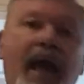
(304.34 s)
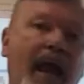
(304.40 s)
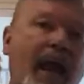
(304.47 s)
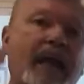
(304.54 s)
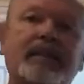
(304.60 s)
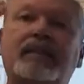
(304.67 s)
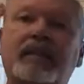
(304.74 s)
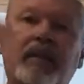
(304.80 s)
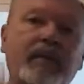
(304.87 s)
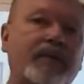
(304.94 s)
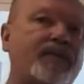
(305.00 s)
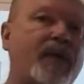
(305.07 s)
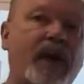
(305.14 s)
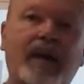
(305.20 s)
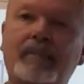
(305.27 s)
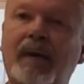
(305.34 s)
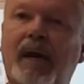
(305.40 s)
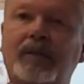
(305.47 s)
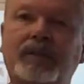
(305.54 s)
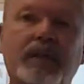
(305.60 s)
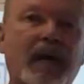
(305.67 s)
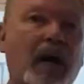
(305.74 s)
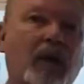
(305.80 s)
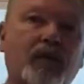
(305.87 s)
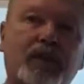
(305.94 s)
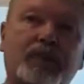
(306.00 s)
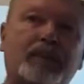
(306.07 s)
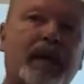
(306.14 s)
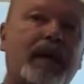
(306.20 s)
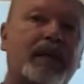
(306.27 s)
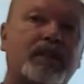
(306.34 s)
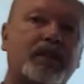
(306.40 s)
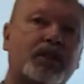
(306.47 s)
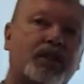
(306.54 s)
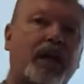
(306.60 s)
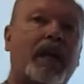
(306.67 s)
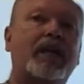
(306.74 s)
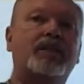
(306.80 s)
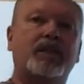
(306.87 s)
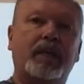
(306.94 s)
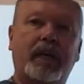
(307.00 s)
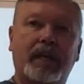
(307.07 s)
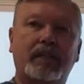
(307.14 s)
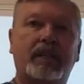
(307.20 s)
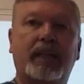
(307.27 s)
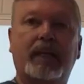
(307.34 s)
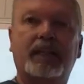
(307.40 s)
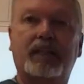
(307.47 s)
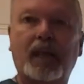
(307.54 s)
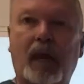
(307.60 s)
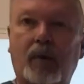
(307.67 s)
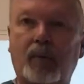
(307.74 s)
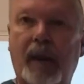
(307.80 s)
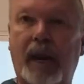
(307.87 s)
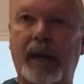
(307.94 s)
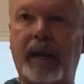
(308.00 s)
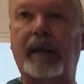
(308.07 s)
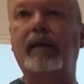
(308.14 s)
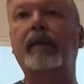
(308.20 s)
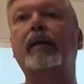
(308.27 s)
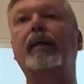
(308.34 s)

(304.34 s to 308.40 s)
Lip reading: at 75 miles an hour. The speed isn't changing. Is it accelerating?